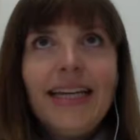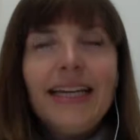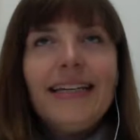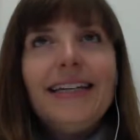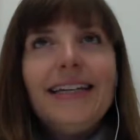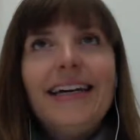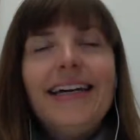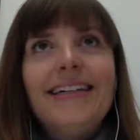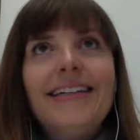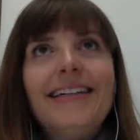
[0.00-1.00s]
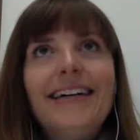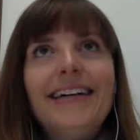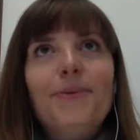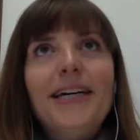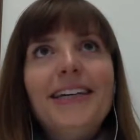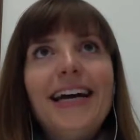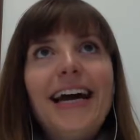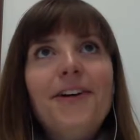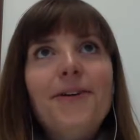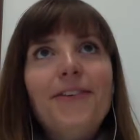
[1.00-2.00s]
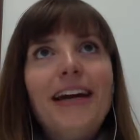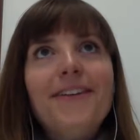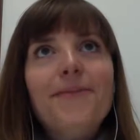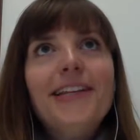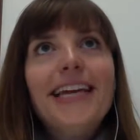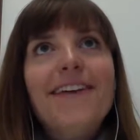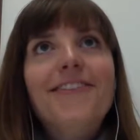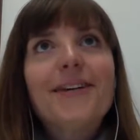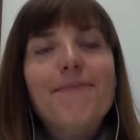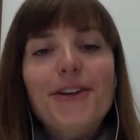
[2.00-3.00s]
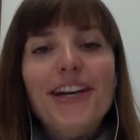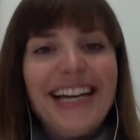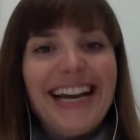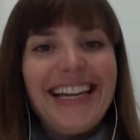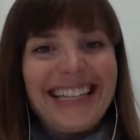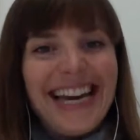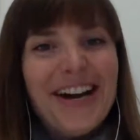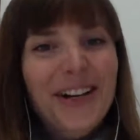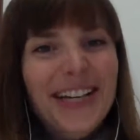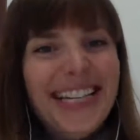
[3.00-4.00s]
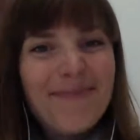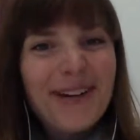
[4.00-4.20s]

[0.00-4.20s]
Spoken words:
Yeah. Well, I didn't really have a community. I think that was part